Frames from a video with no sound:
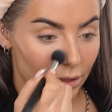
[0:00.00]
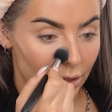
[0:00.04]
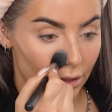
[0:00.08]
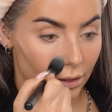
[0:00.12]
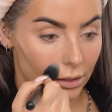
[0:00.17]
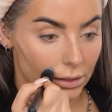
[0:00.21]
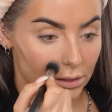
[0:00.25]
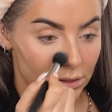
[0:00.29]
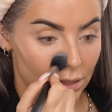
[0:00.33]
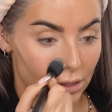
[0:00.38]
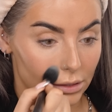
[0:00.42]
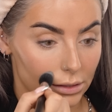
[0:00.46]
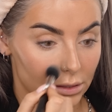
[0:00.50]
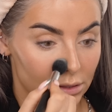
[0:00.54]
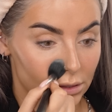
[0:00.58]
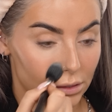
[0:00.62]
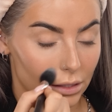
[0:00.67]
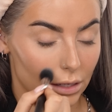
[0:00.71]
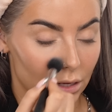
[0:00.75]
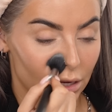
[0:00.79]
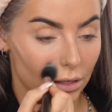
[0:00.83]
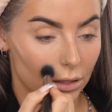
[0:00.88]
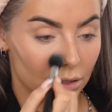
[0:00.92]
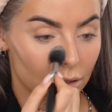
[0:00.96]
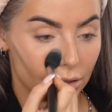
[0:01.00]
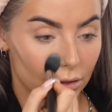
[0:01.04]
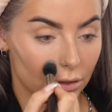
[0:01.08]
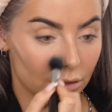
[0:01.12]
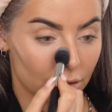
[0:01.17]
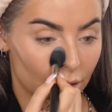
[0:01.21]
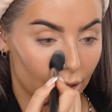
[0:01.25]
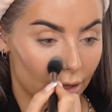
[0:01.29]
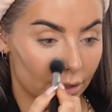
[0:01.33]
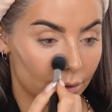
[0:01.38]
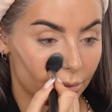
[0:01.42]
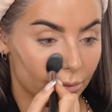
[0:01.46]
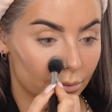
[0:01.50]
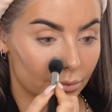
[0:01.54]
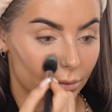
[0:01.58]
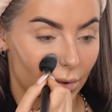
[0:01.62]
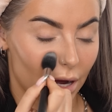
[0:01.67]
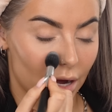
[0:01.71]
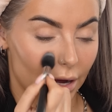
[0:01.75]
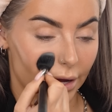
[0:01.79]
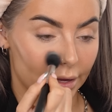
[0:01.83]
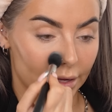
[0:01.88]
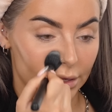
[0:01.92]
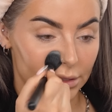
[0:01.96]
in a sense that like
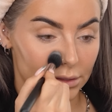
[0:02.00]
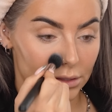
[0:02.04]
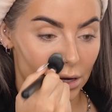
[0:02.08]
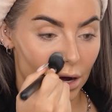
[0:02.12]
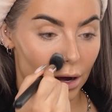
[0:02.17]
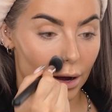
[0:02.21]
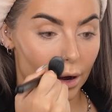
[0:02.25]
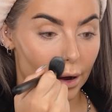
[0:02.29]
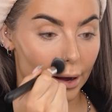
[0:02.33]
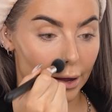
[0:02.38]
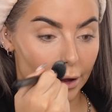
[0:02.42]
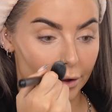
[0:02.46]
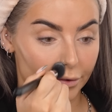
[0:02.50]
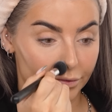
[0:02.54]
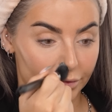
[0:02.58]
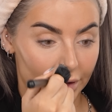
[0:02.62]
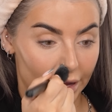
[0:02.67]
my entire